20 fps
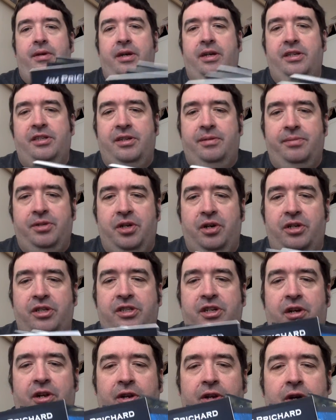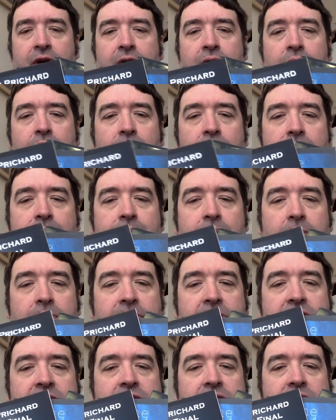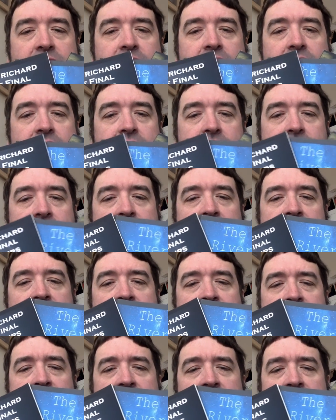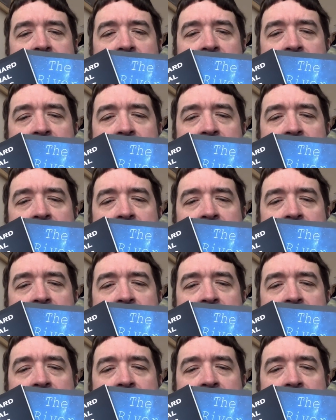as I'm sure you all know, we published these three.